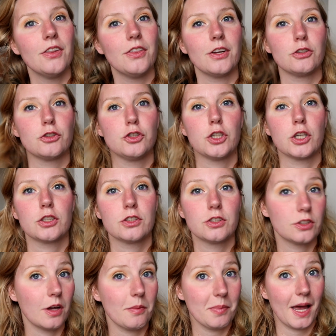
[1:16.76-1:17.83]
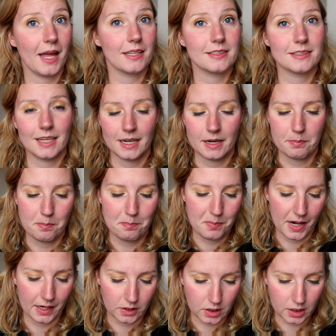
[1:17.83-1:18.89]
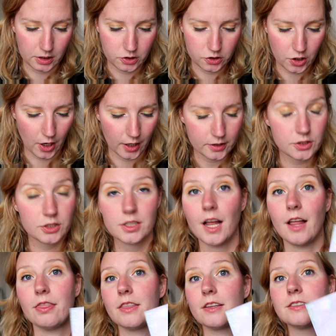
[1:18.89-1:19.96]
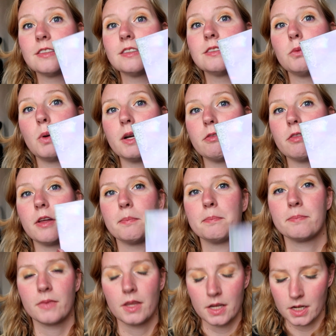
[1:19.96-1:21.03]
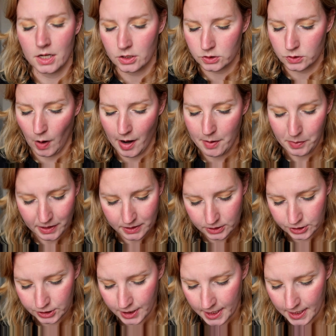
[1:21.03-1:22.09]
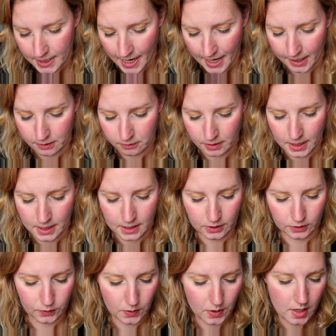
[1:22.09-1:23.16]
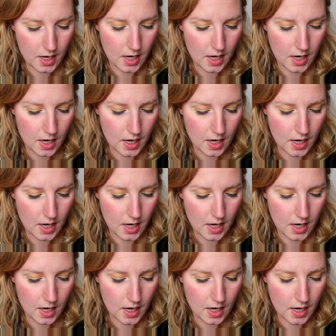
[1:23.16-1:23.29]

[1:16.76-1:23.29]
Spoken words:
There's just some palettes that I barely touch, and this is one of them. So I picked a shade out of here.